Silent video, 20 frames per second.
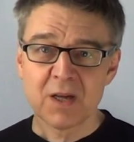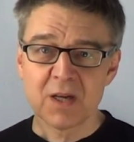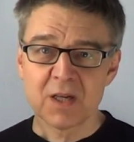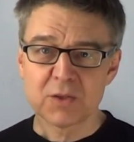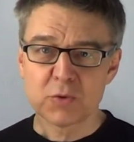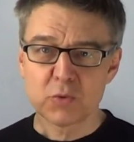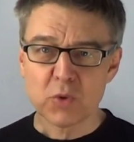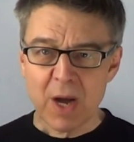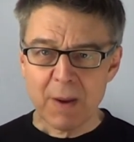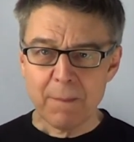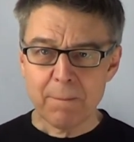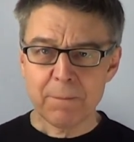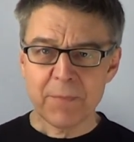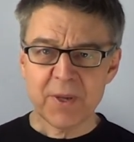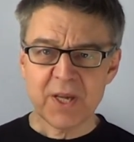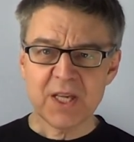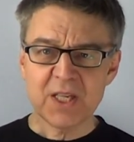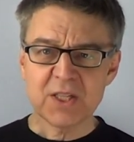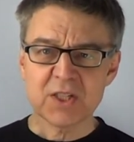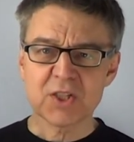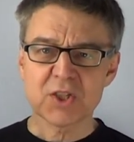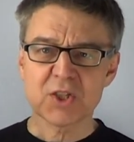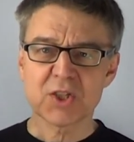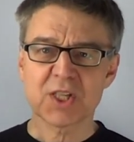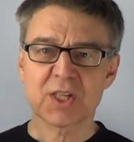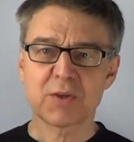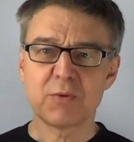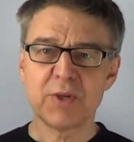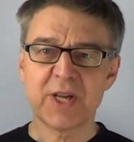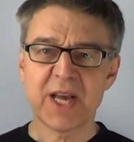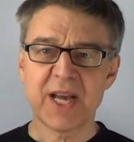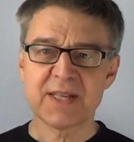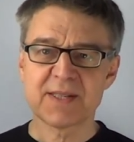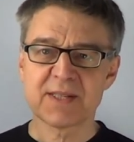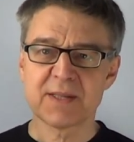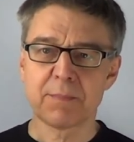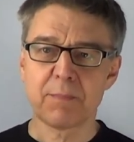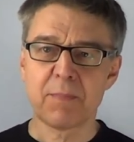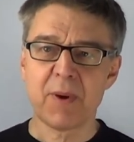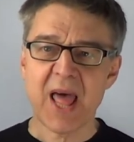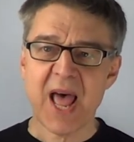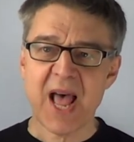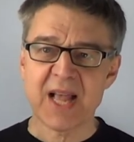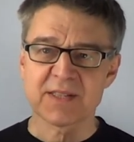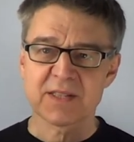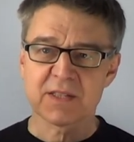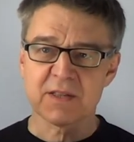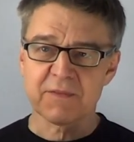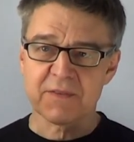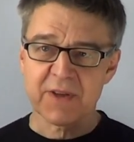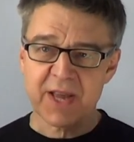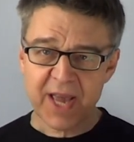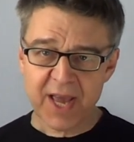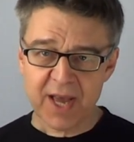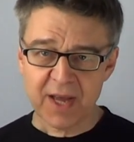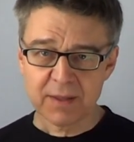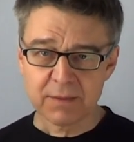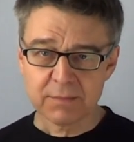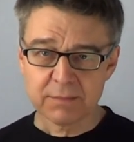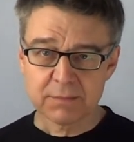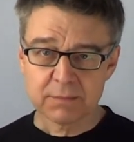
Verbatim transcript: A drum beat creates a blast of air,